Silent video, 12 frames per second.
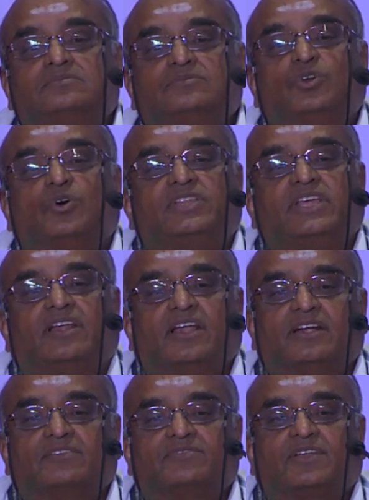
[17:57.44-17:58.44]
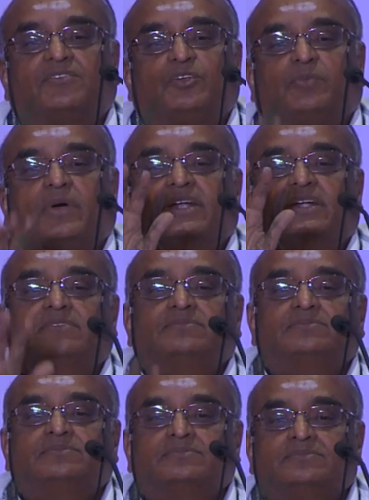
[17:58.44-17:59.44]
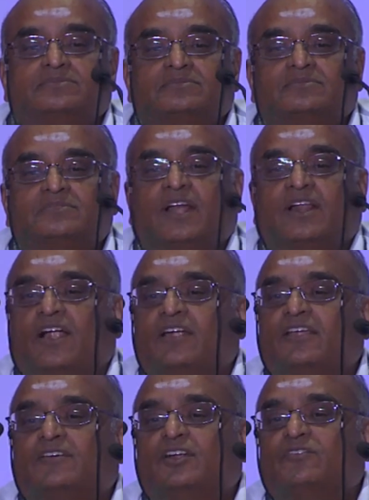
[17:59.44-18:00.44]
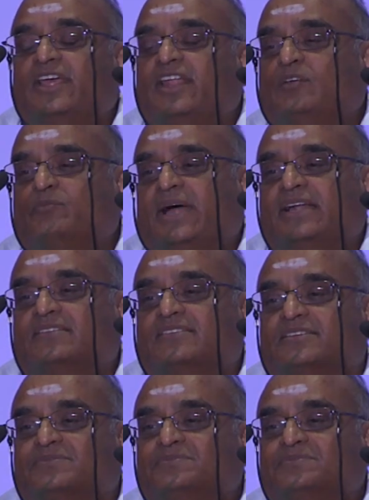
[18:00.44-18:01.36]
dhoti clad, first point. They are not even wearing pants.